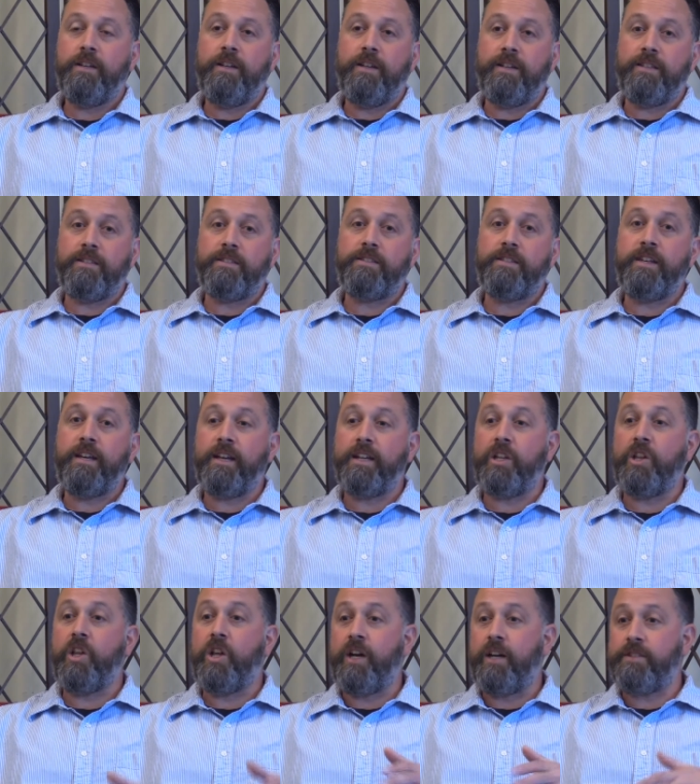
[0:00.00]
and then she had a
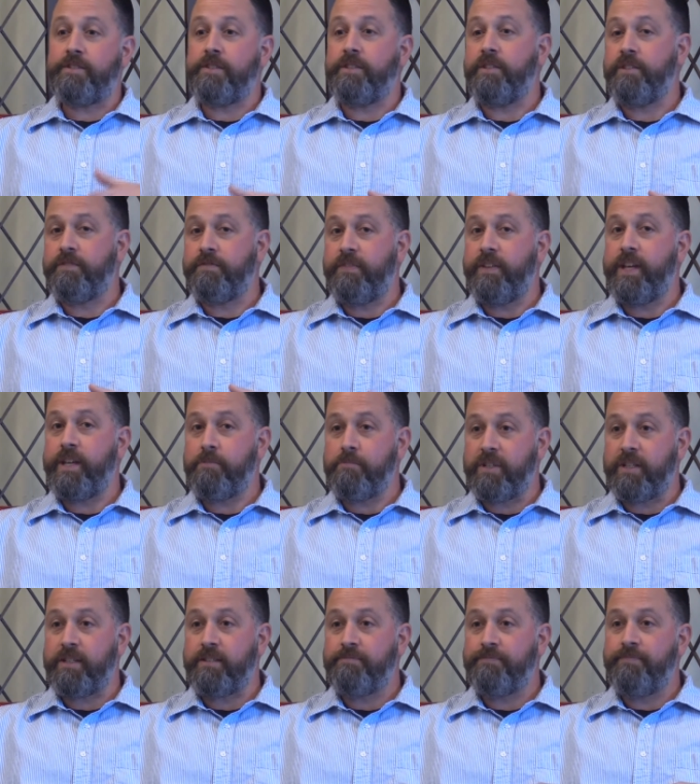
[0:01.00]
loss in her
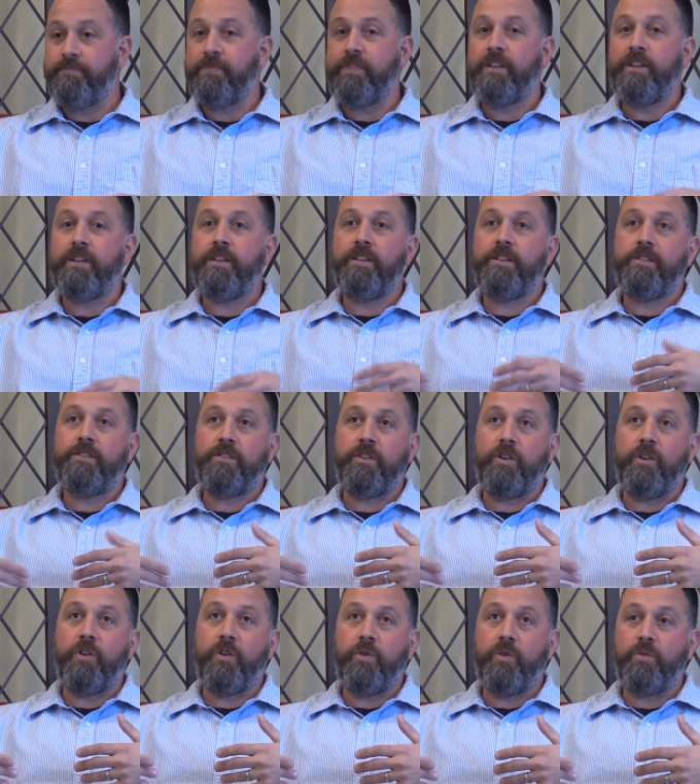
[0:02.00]
family,
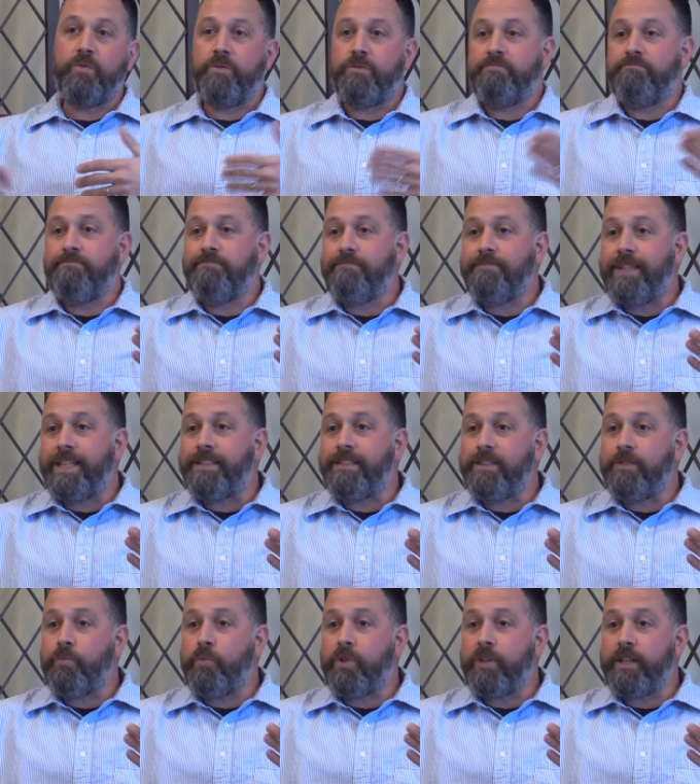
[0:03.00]
so that
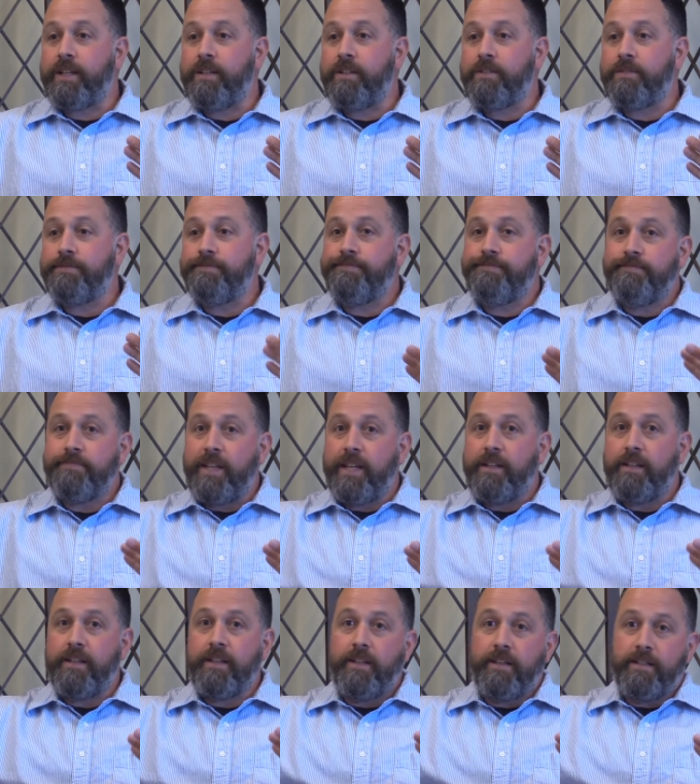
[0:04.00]
didn't work out. And
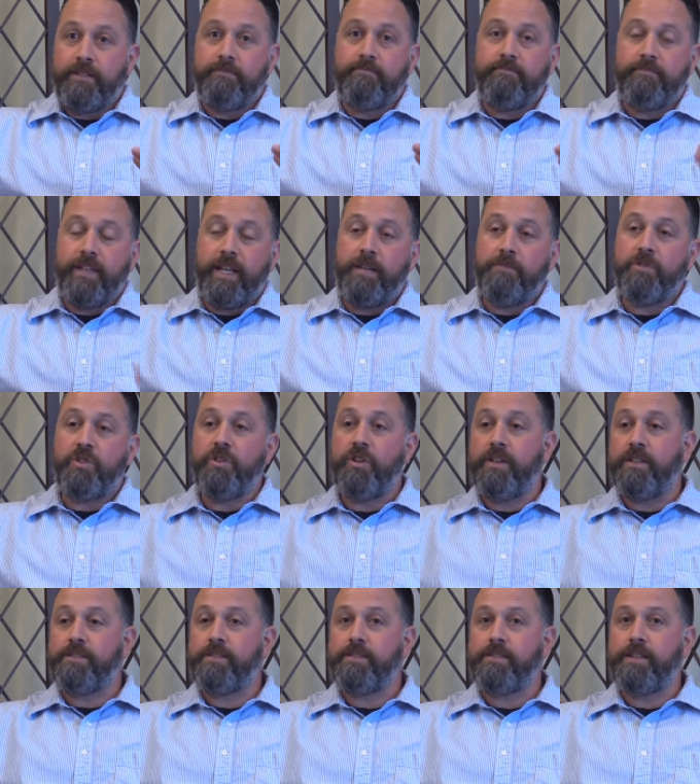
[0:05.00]
then I came
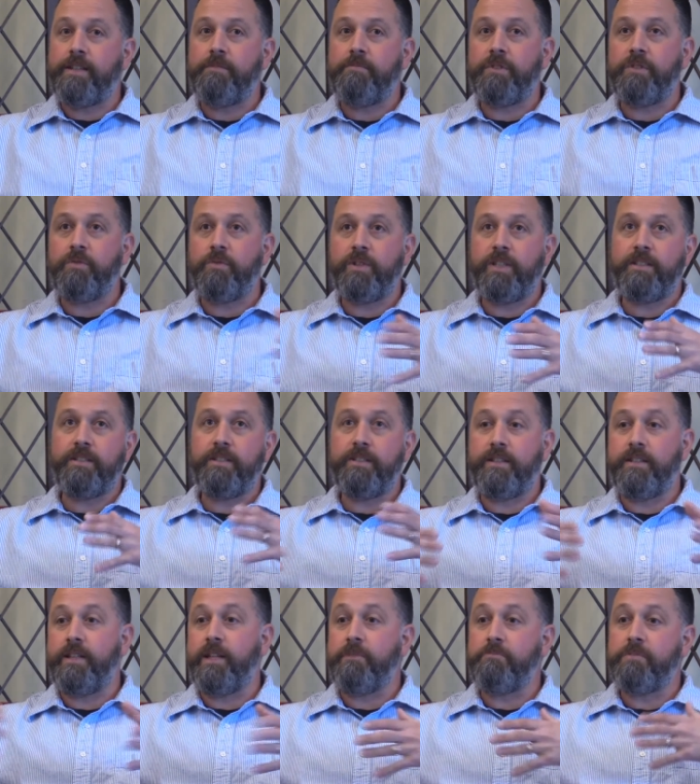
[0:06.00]
across this company. When I did
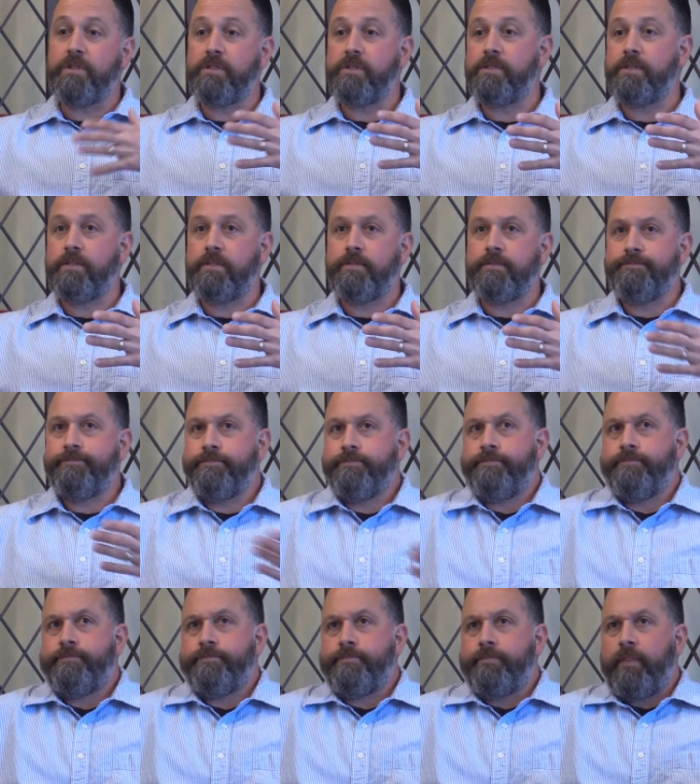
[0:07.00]
the numbers, I
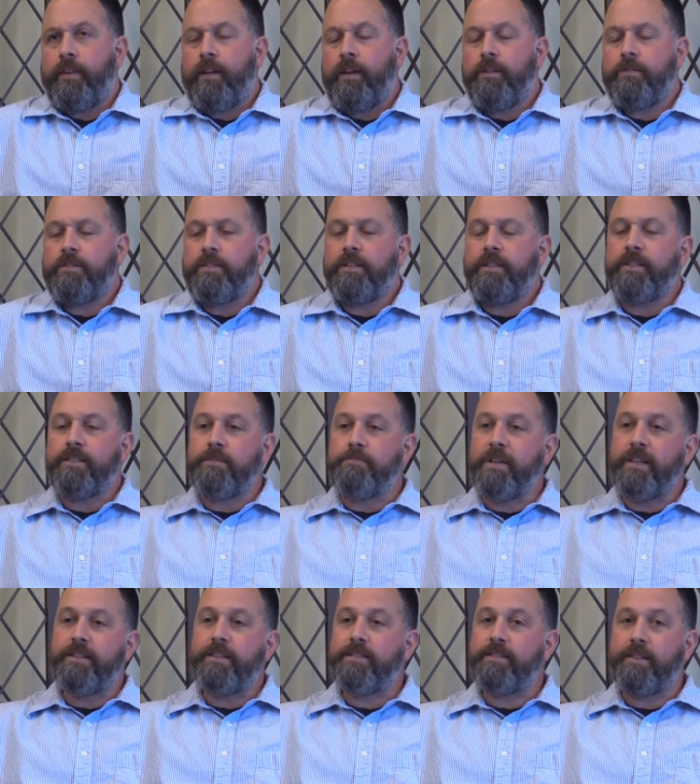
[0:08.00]
was like, it's
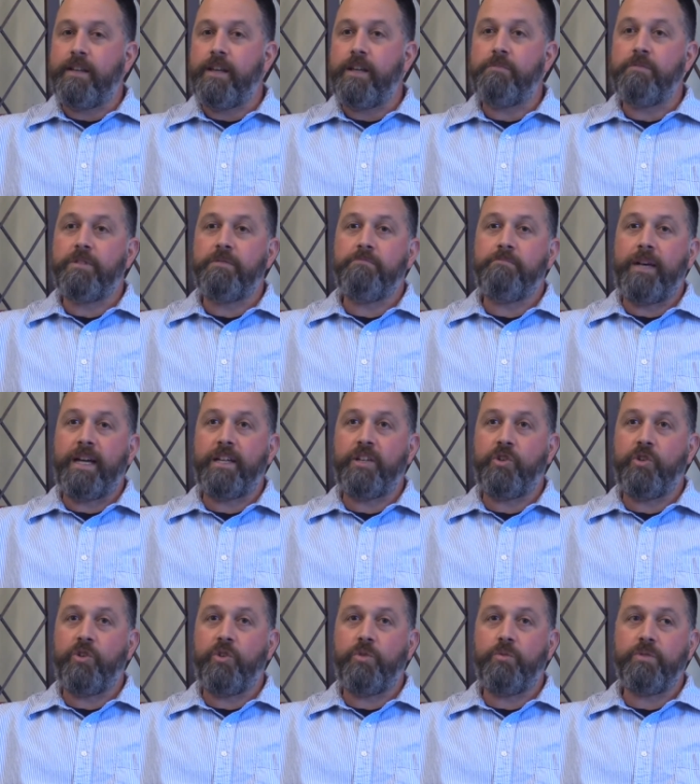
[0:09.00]
about the same. And my
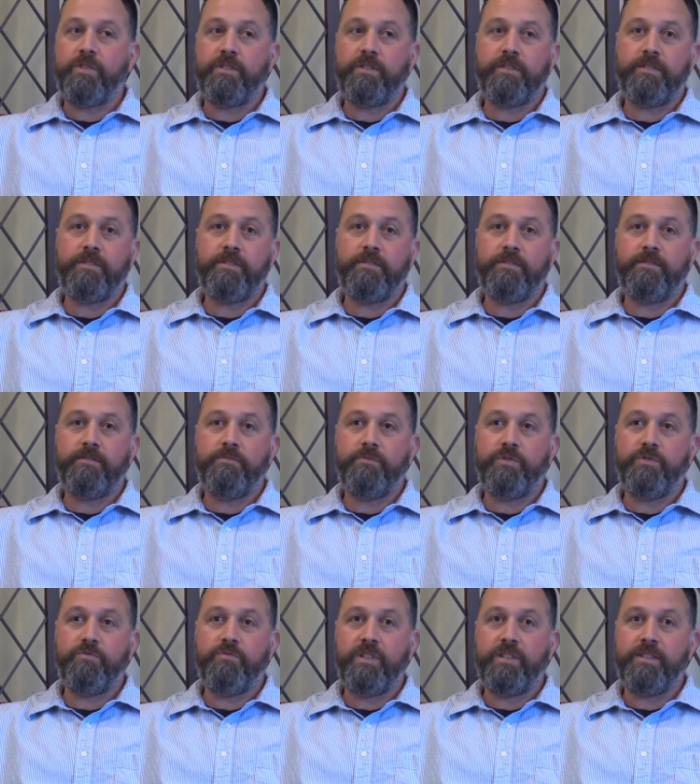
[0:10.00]
goal was
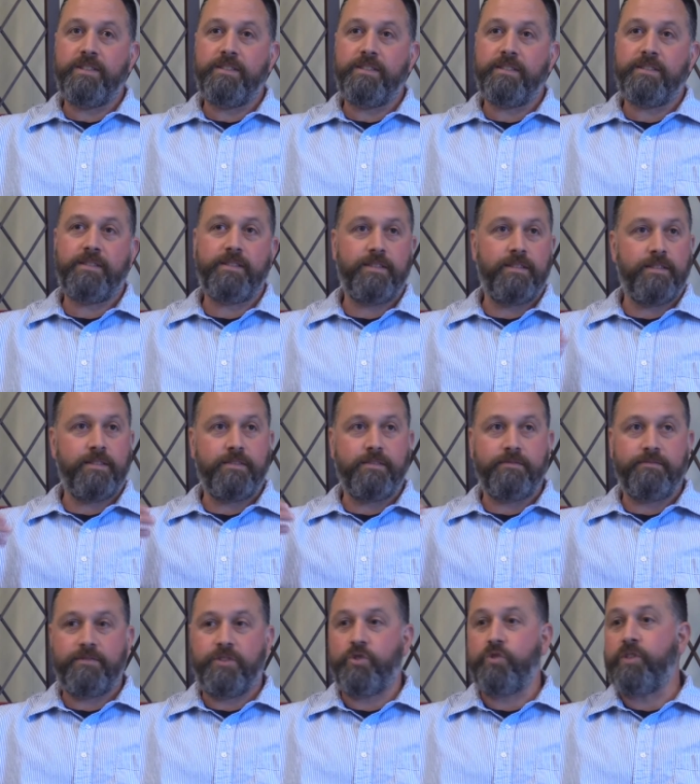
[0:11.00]
really just to
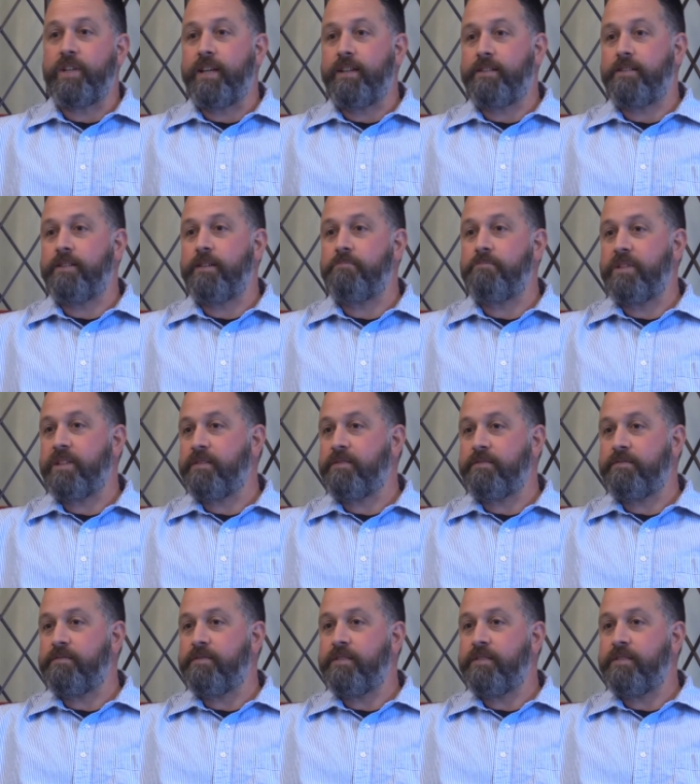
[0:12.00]
create something,